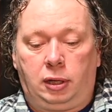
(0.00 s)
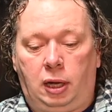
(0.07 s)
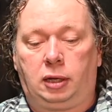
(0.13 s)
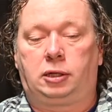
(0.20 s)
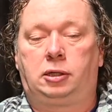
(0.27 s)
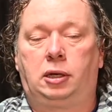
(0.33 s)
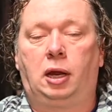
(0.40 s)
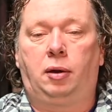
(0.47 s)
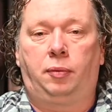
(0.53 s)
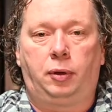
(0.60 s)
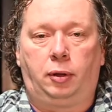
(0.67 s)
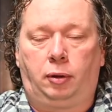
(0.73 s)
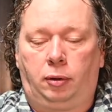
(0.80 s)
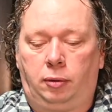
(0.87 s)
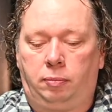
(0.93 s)
Yes, there
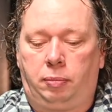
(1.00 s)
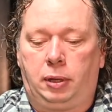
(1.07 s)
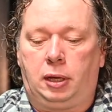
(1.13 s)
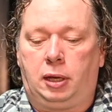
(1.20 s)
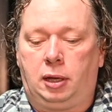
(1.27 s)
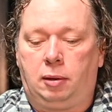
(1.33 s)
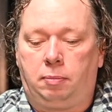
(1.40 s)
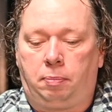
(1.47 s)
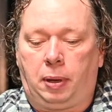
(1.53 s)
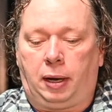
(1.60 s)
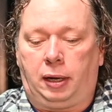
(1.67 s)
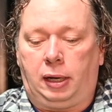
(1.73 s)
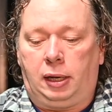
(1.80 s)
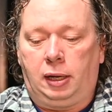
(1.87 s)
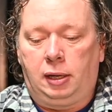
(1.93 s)
will be,
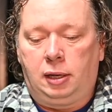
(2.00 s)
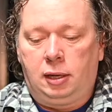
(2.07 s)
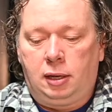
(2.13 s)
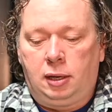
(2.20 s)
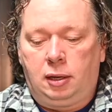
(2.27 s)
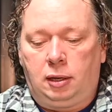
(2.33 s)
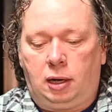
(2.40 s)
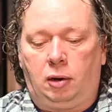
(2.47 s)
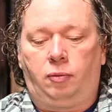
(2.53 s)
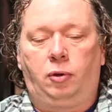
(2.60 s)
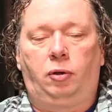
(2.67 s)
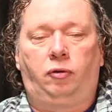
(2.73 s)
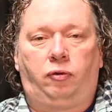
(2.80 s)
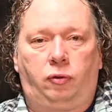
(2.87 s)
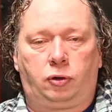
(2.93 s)
Perry. There
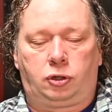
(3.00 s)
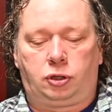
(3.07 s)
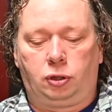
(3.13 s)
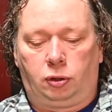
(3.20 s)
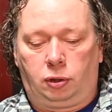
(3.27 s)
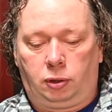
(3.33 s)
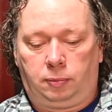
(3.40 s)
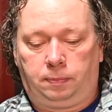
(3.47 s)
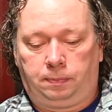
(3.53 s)
will for sure.